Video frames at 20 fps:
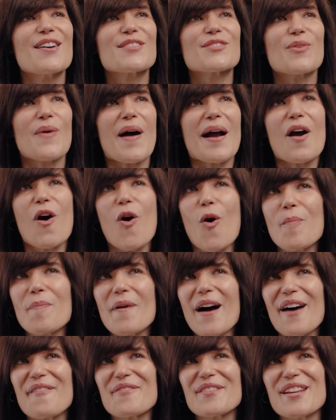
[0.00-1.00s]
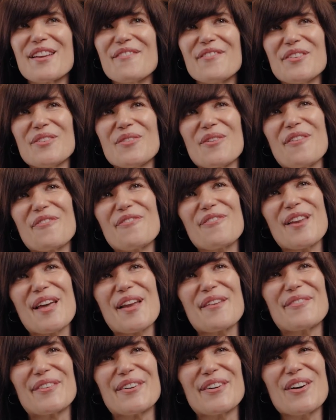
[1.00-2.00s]
So I hope I've given you a
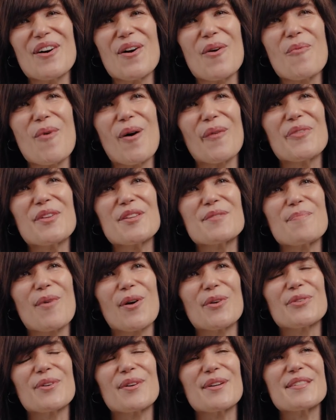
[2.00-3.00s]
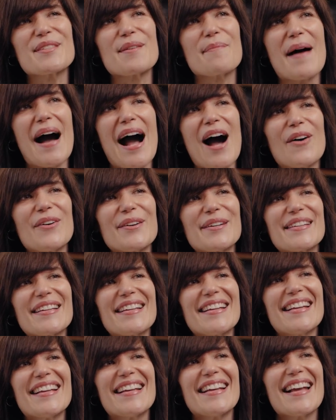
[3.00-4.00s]
flavor of what this module is about.
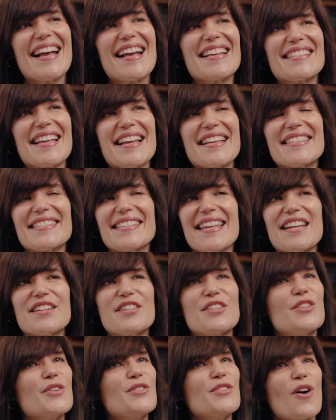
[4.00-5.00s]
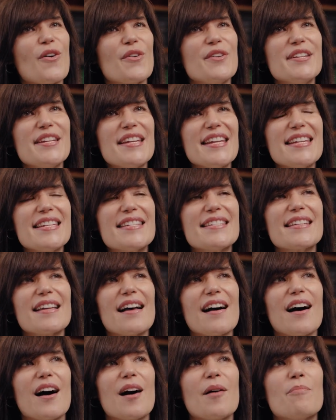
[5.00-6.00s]
As I said, you don't need
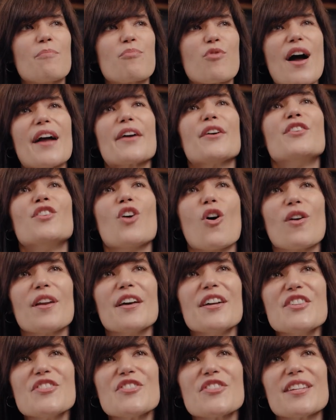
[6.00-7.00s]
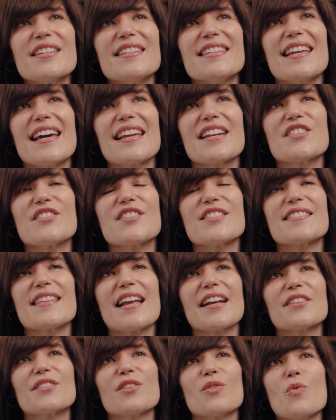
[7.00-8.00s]
prior knowledge in the energy
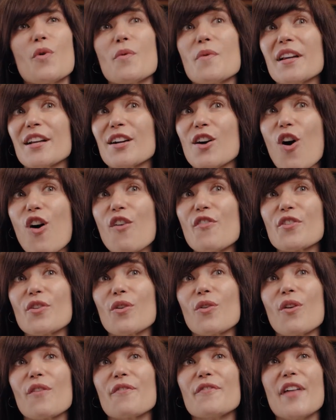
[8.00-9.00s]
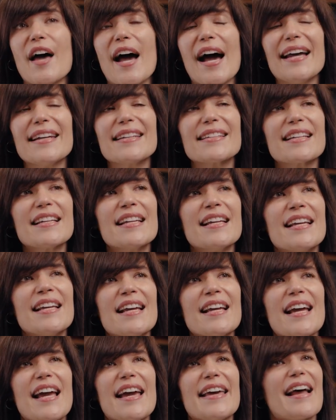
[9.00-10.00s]
sector. We will cover all of that.
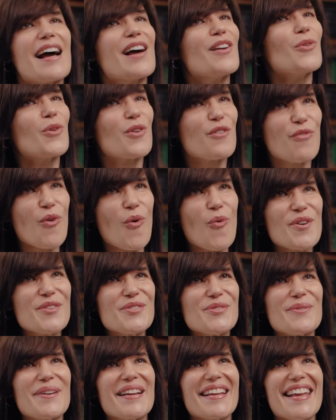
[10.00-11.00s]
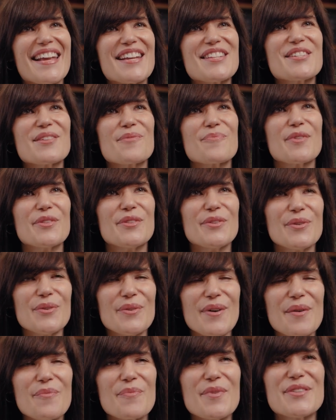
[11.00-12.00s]
And I look forward to engaging with
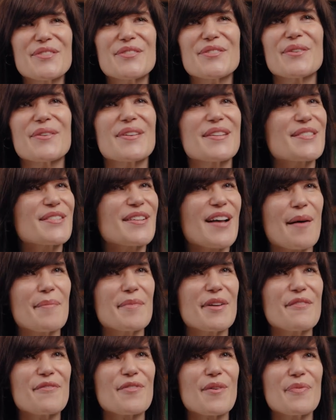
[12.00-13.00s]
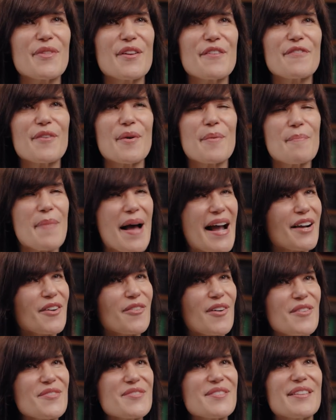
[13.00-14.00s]
you and with students coming from different
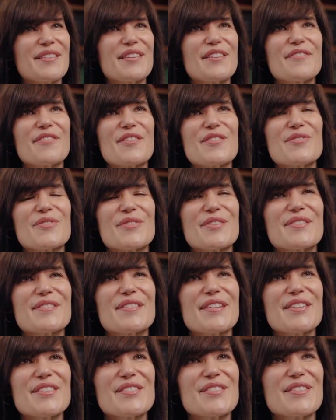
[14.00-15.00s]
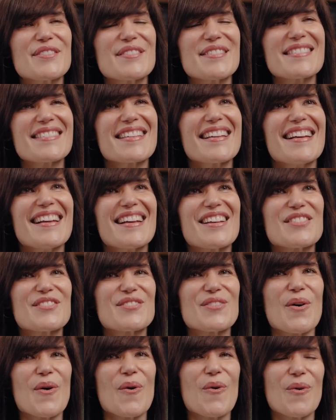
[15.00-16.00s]
backgrounds and different jurisdictions.
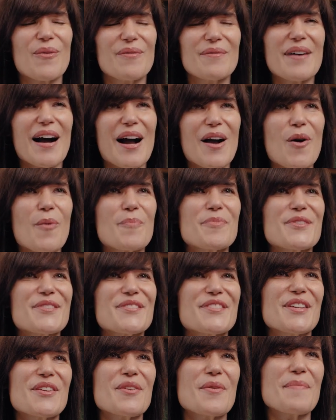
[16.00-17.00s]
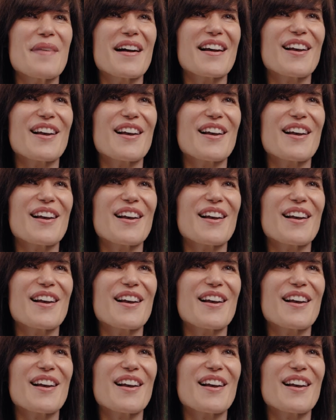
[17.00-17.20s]
So I hope to see you in my